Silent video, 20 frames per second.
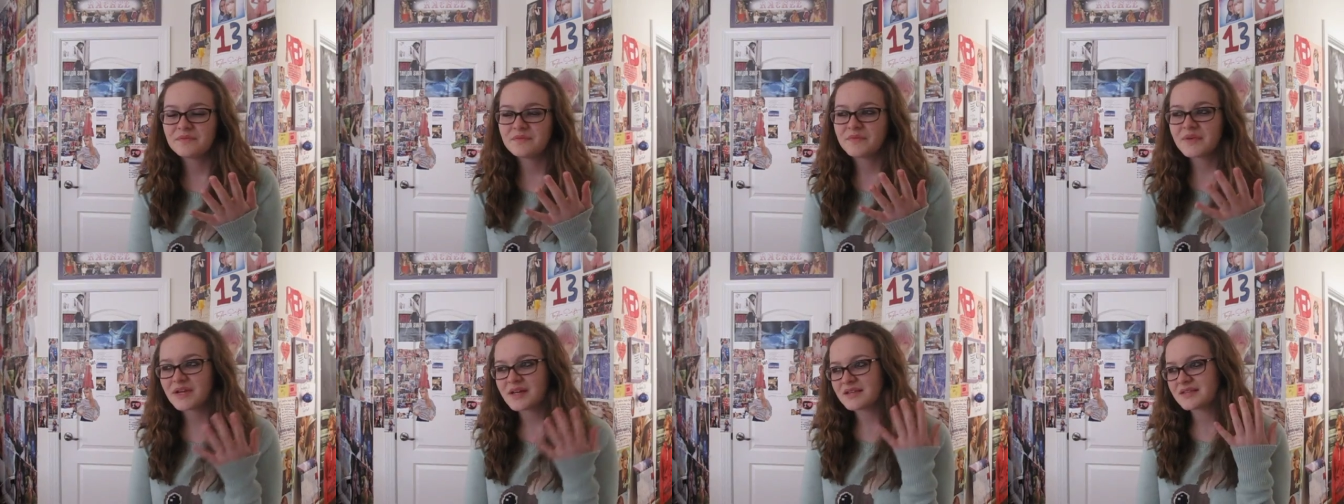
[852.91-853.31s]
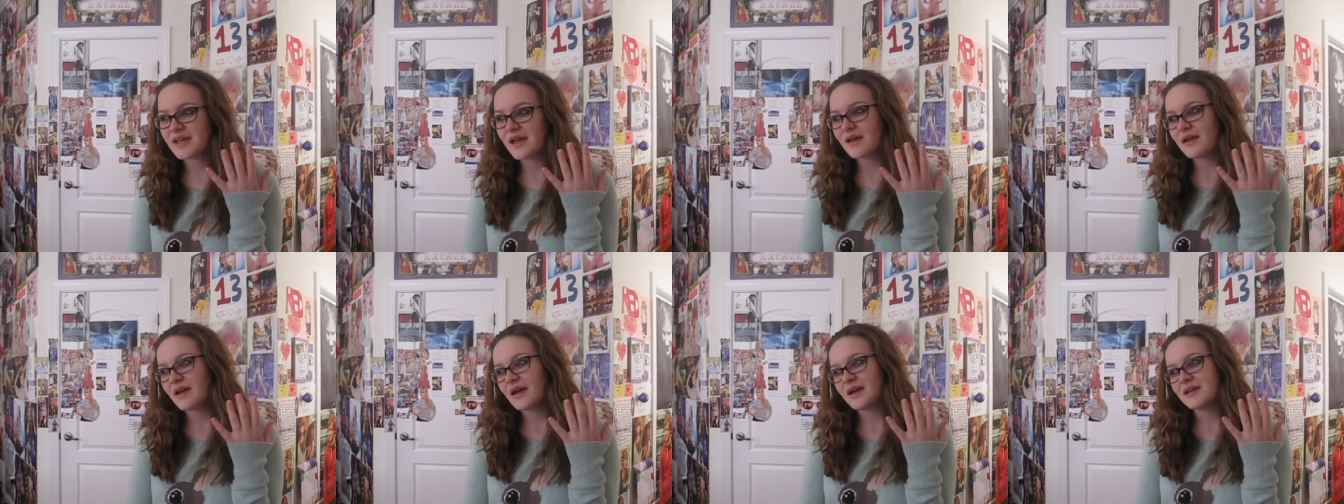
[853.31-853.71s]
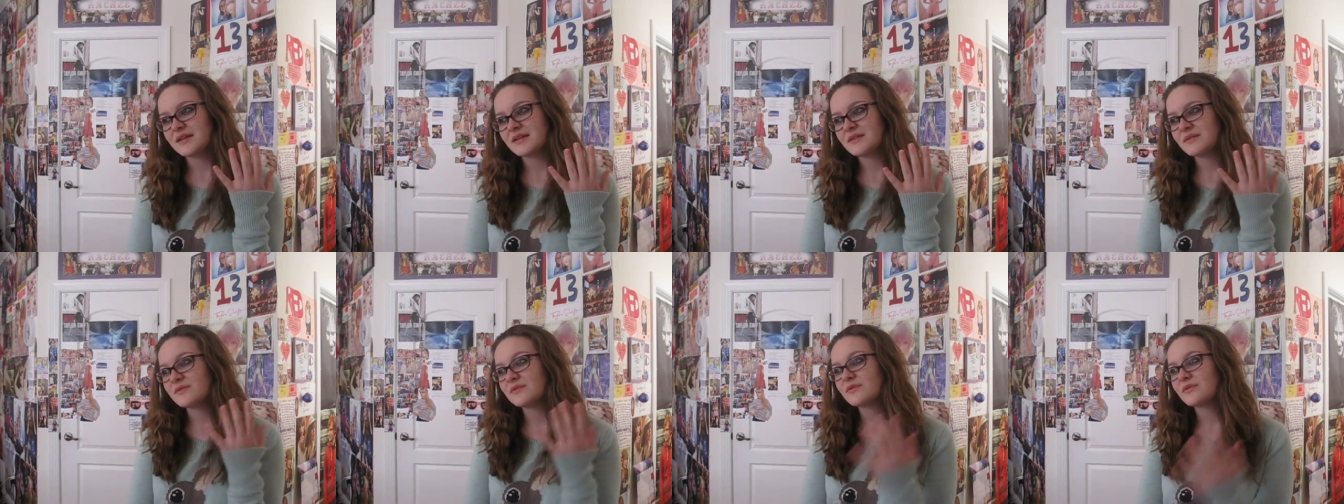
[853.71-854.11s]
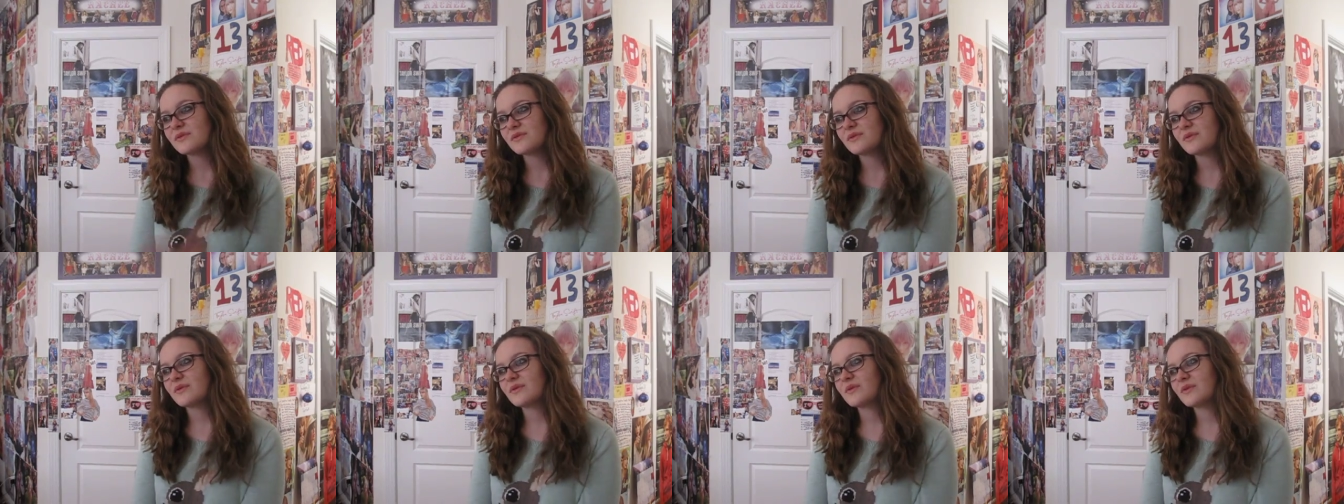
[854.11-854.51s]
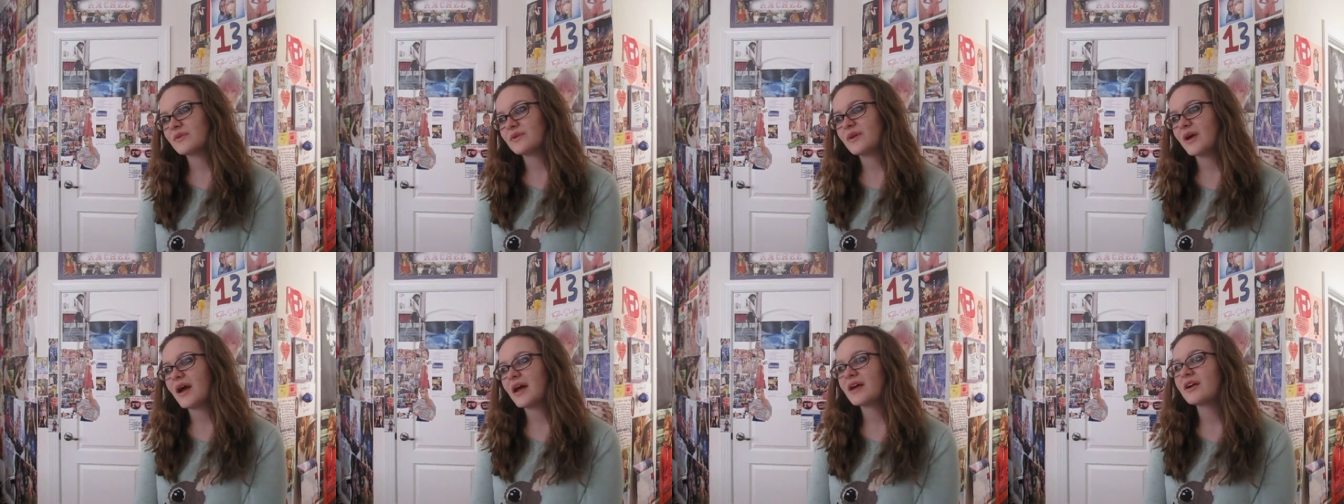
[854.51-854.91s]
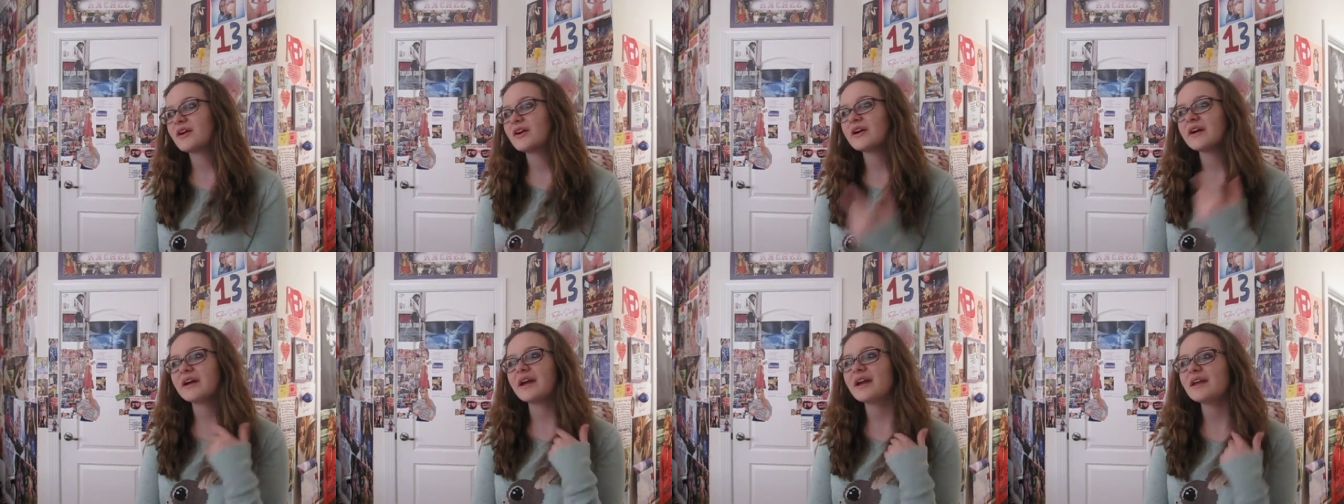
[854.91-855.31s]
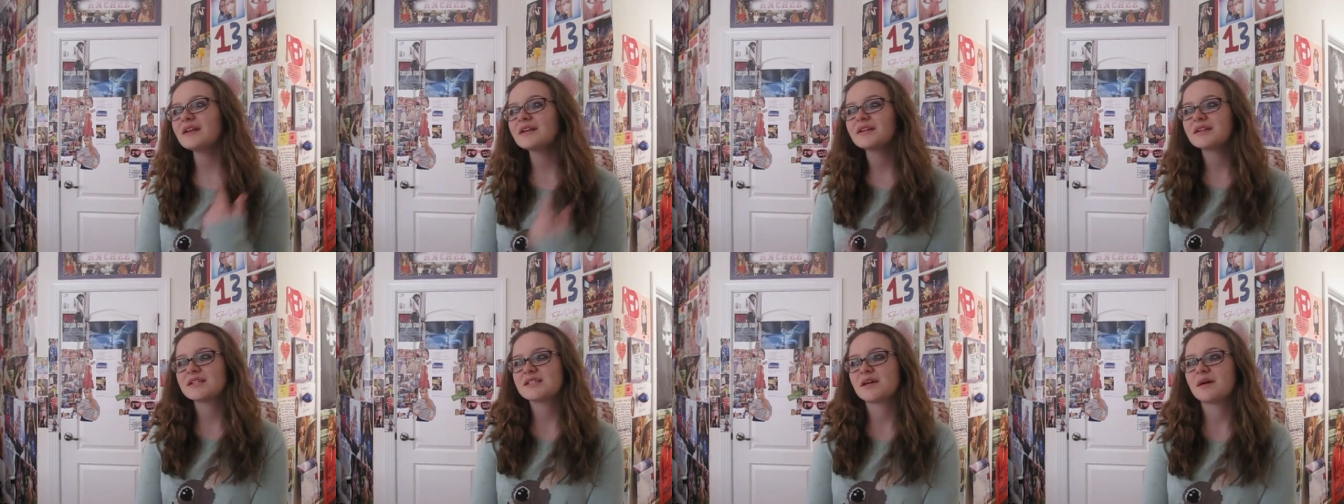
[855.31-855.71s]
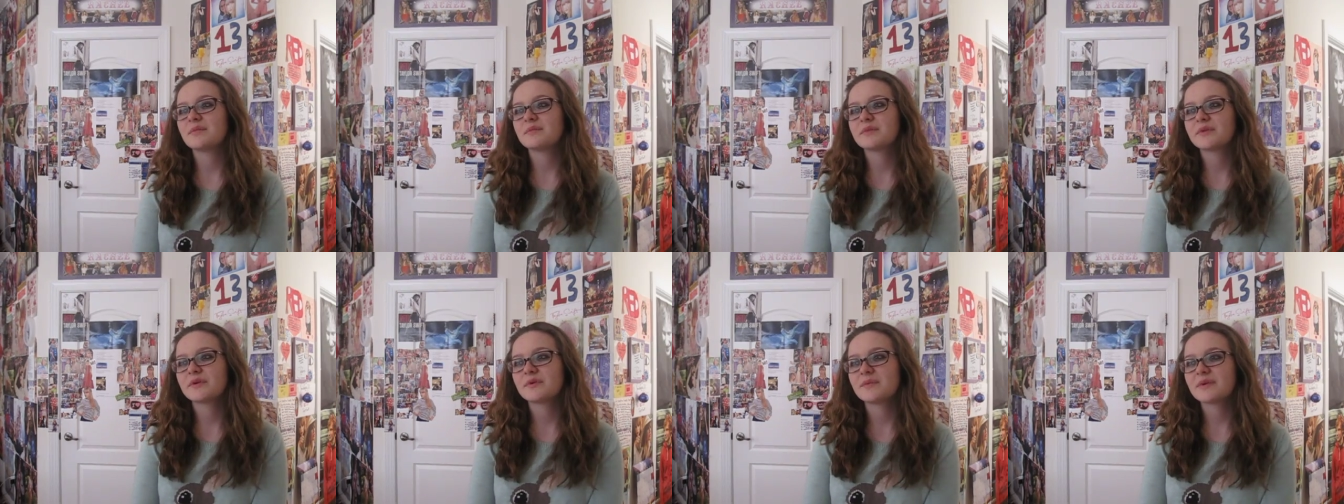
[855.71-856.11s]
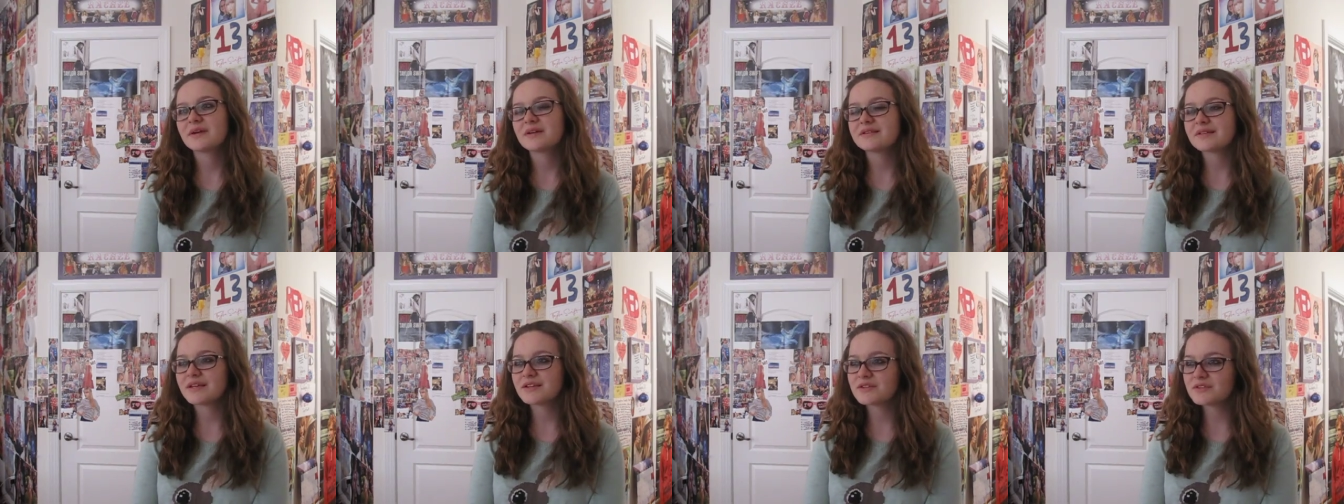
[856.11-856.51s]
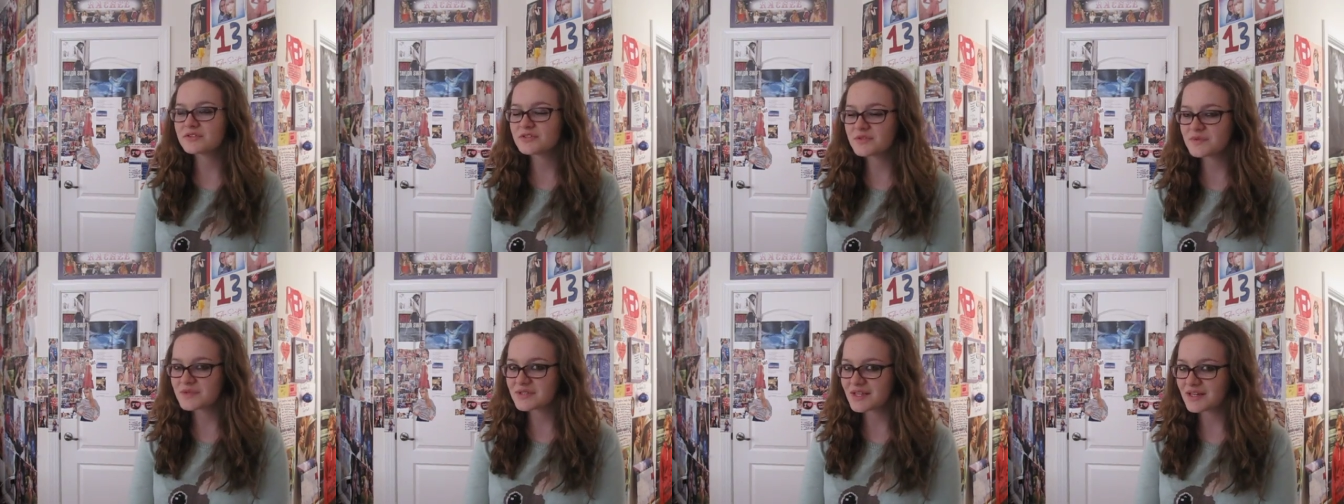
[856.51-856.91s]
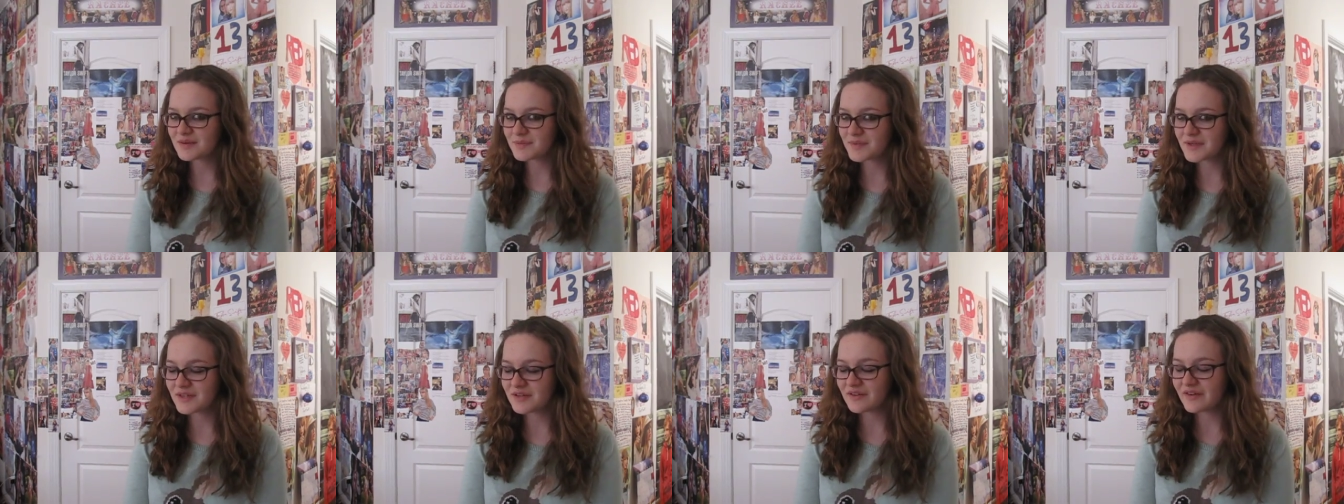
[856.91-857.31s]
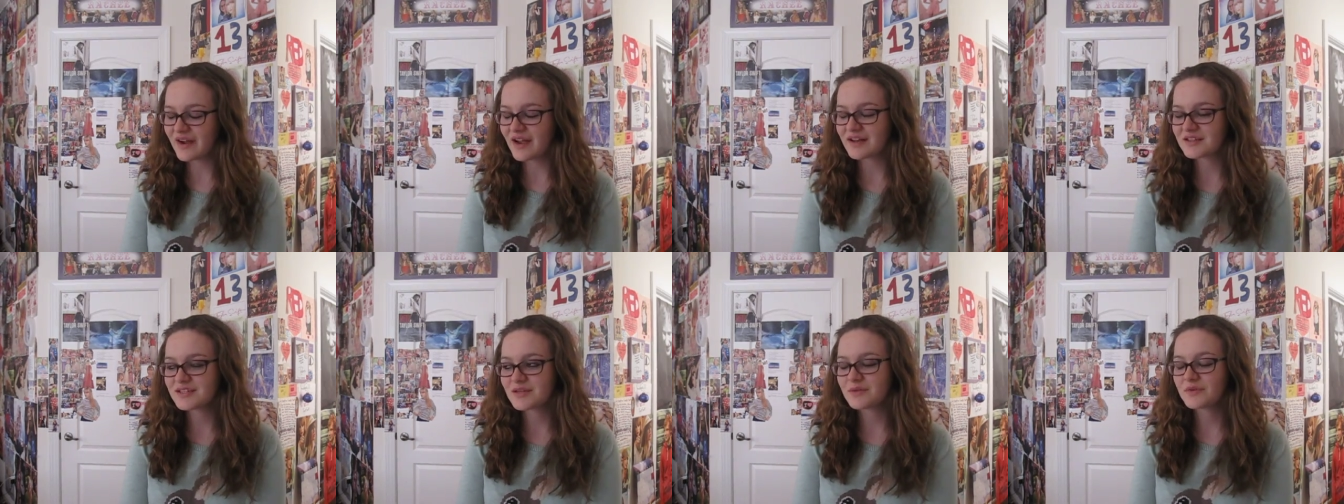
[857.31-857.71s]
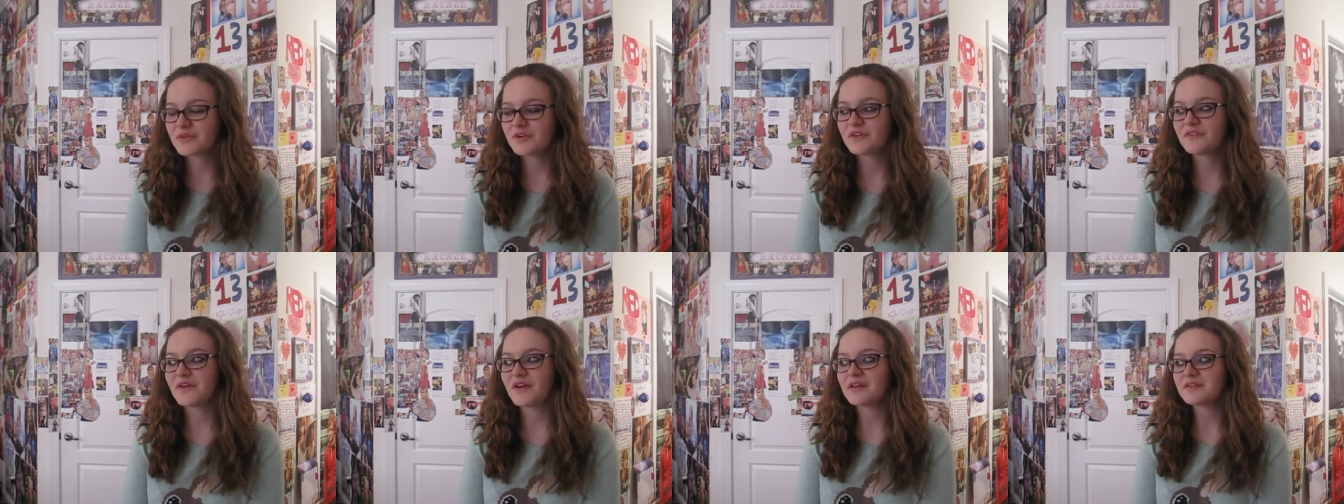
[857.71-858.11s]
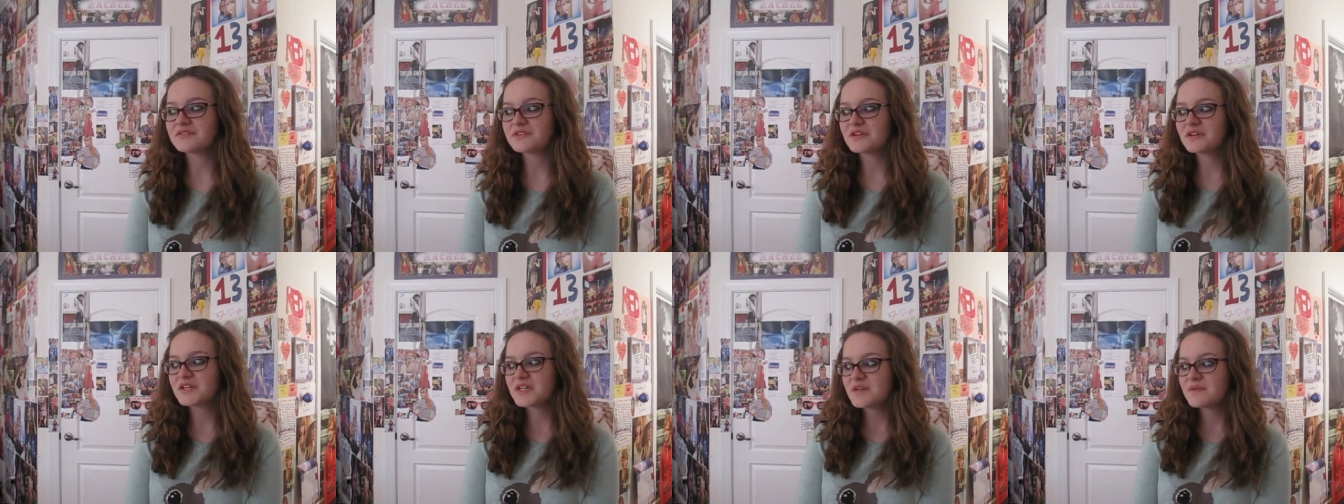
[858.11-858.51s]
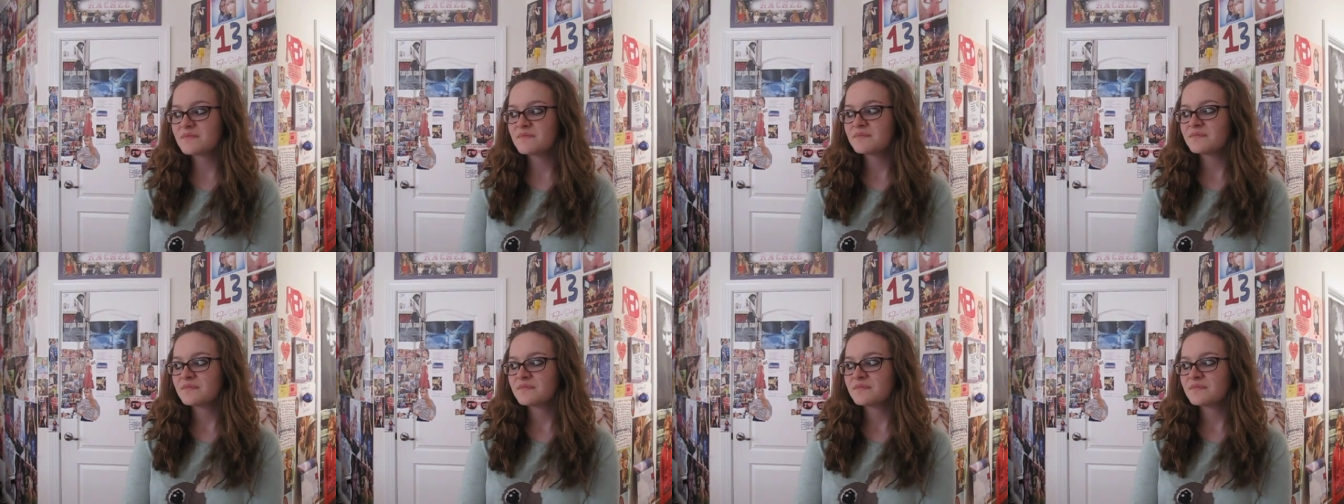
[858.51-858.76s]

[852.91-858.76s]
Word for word: Because I, I didn't. I created a Tumblr because I knew she was going to be interacting with her fans on it.